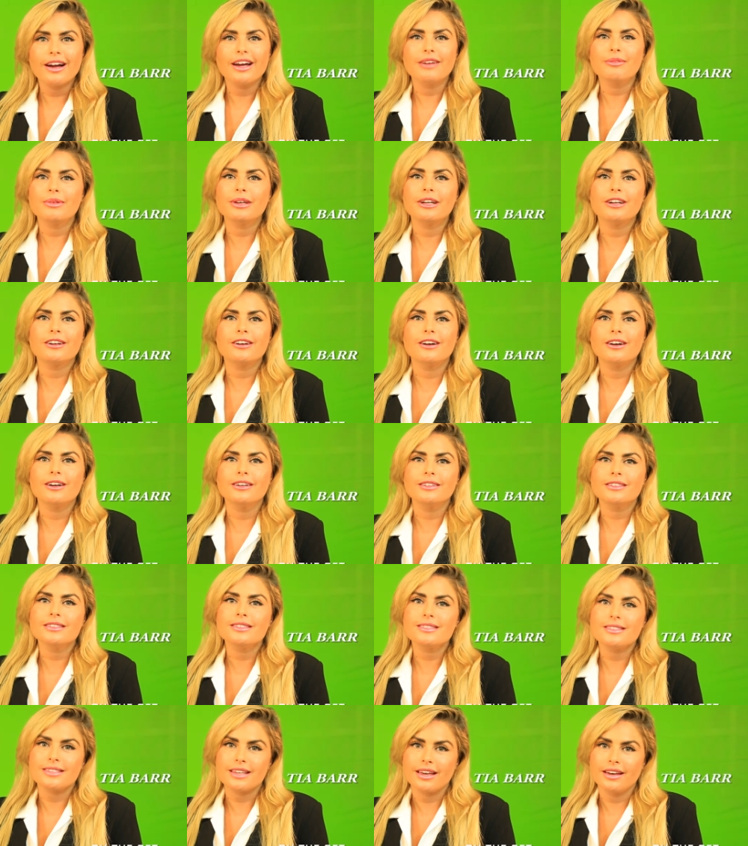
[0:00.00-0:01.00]
I'm here
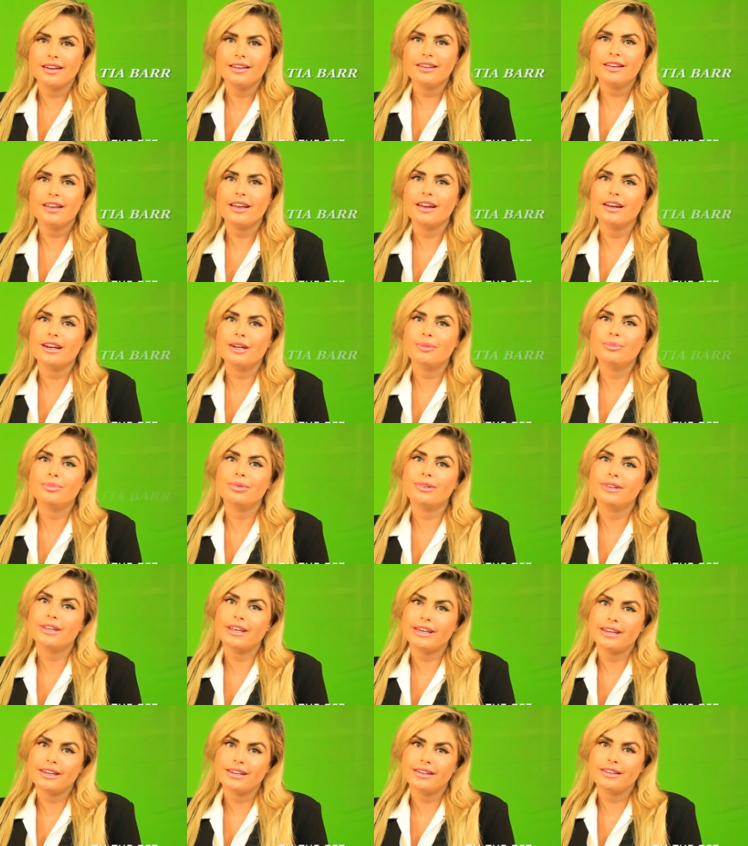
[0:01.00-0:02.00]
on set and I'm
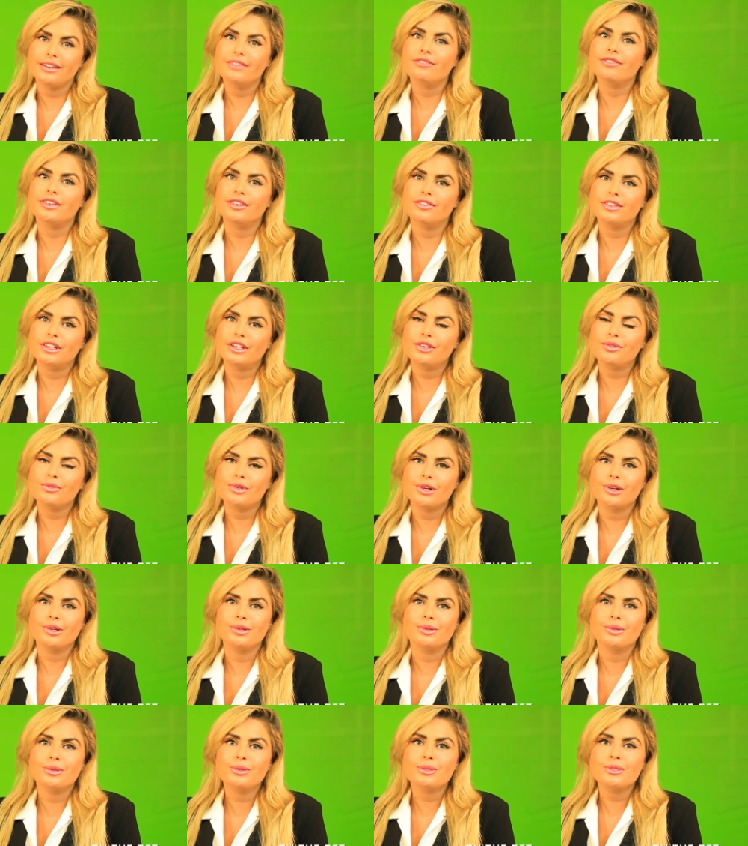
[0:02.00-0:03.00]
playing Vivian
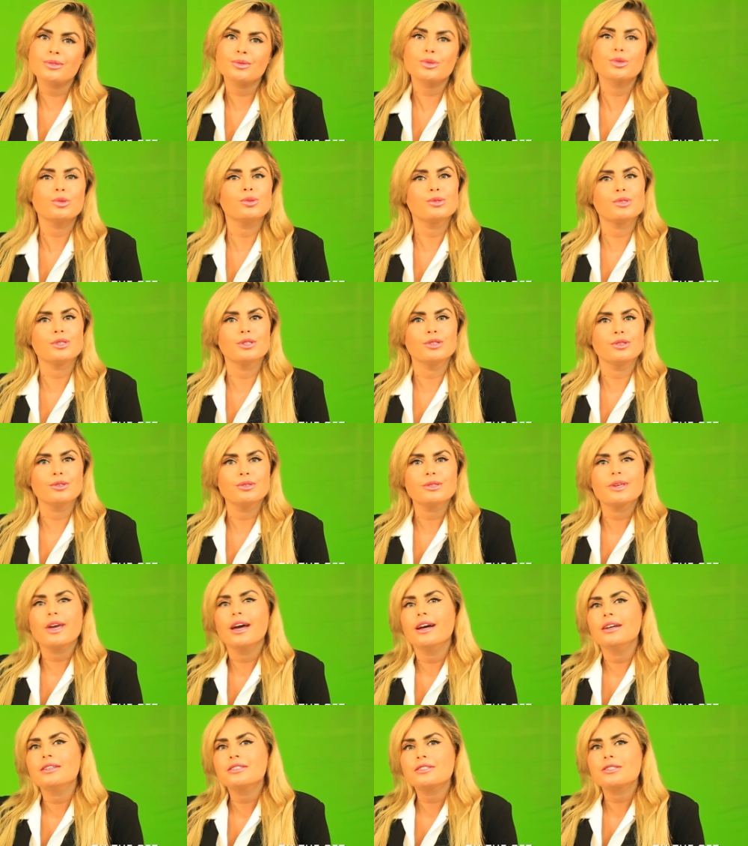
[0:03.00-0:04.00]
Rose, who's a
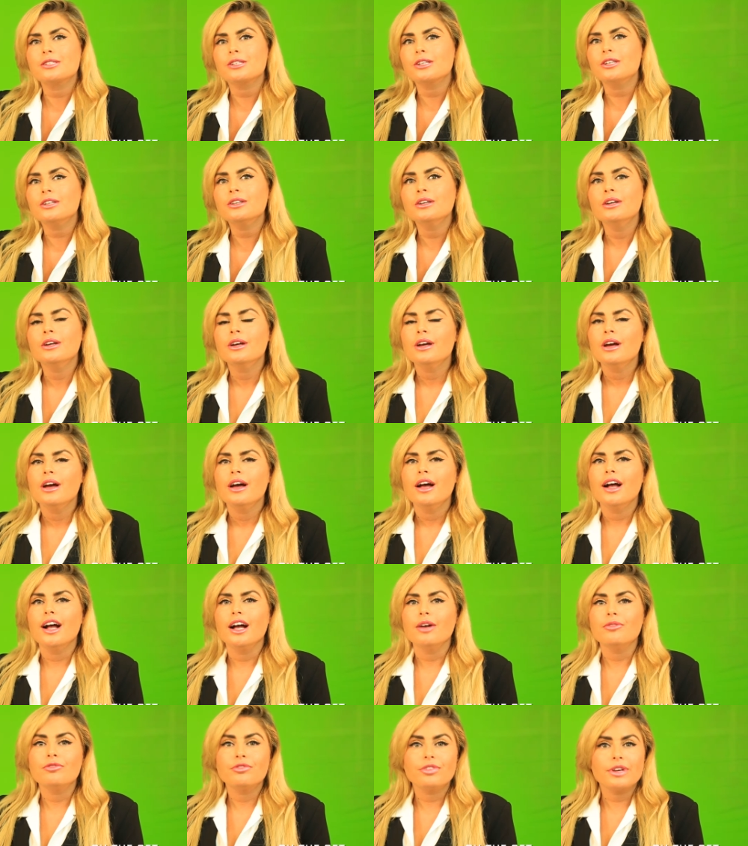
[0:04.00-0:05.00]
newscaster.
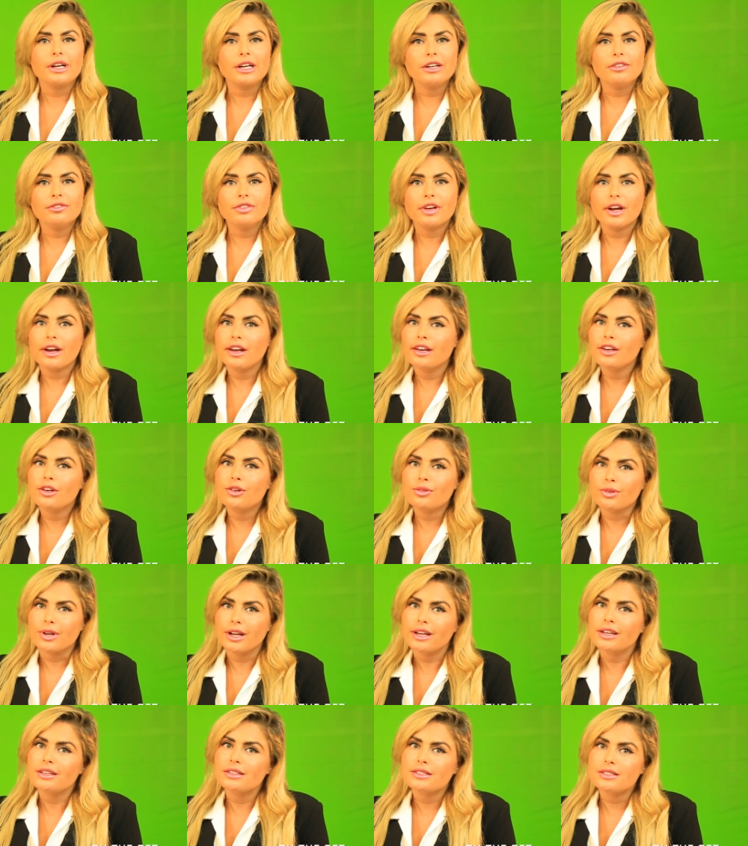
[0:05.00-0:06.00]
Um, very, very
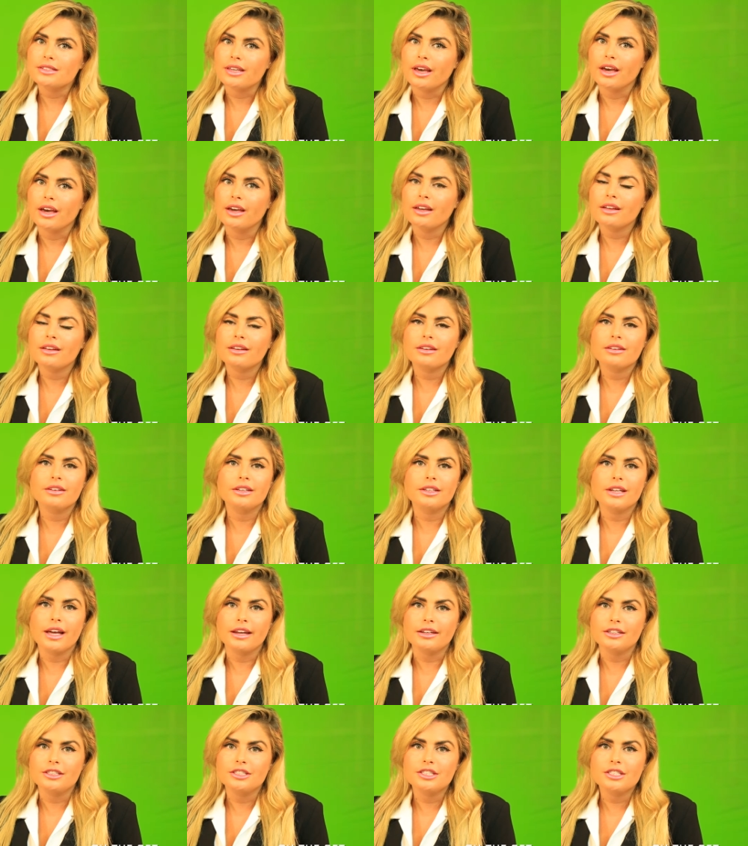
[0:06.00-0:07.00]
great set, good
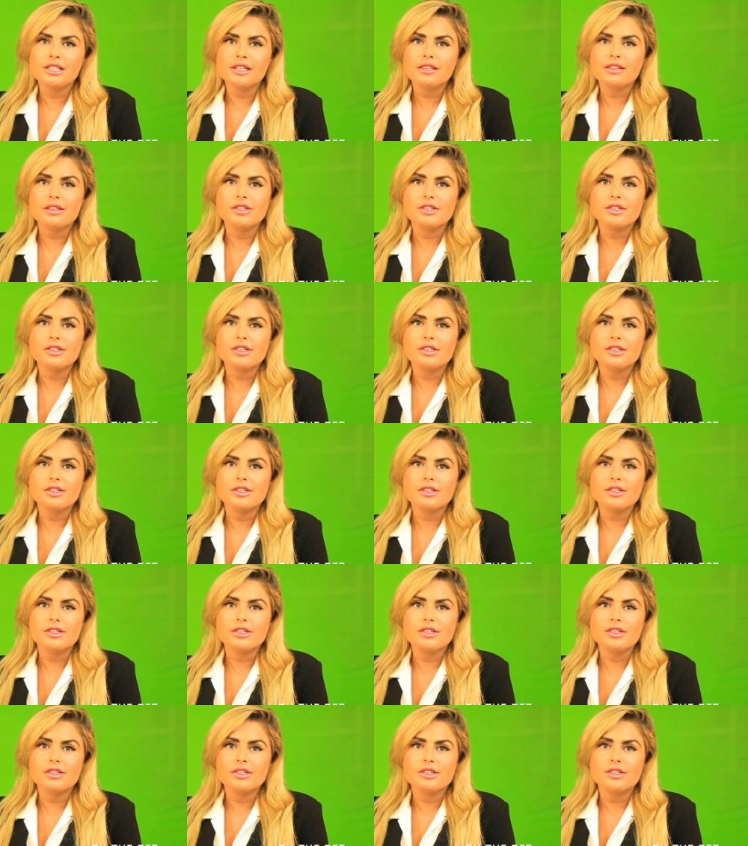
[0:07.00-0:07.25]
energy.